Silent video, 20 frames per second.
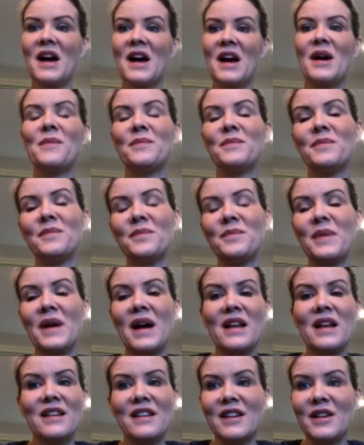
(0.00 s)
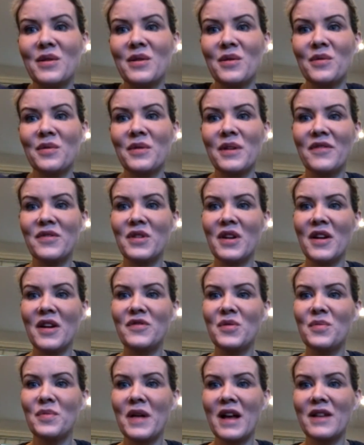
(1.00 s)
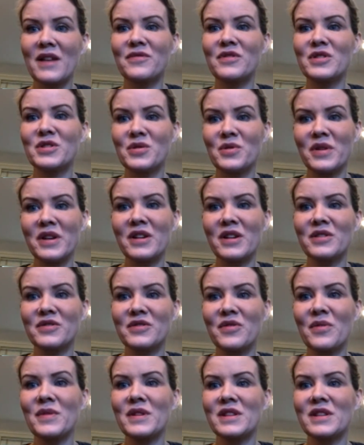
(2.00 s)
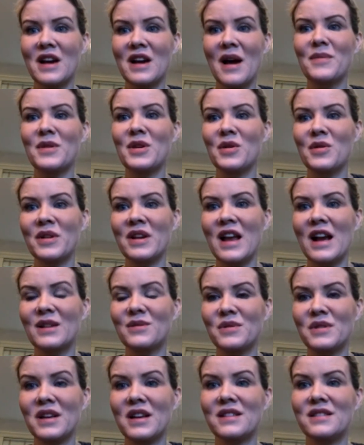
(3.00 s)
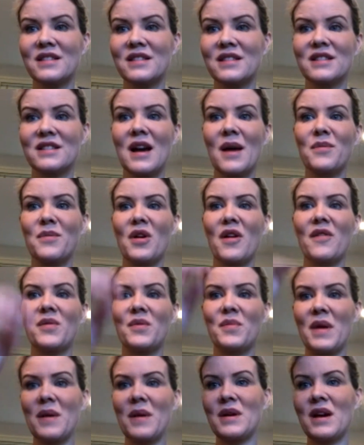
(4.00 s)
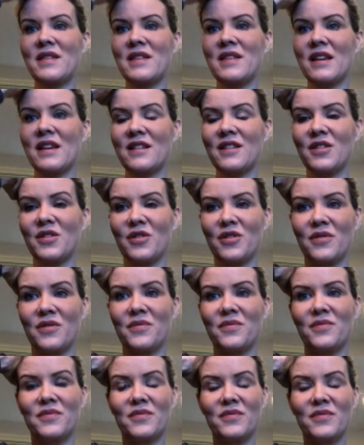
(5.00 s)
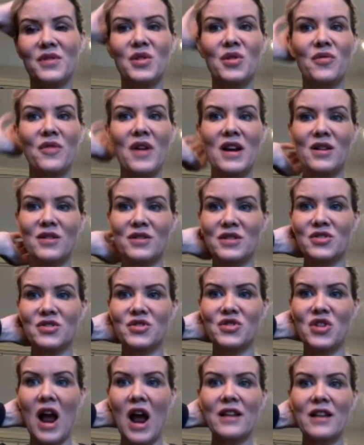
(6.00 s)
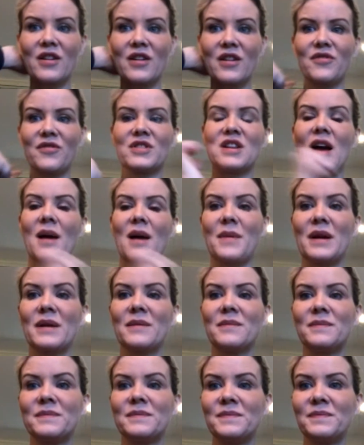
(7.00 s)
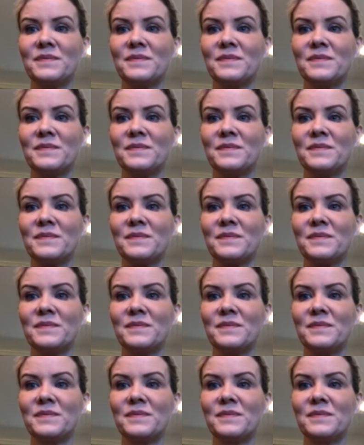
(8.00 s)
But, you know, if you plan for 2 years from the time that you connect with us, the time you have a baby, I think you're right on track there for timing.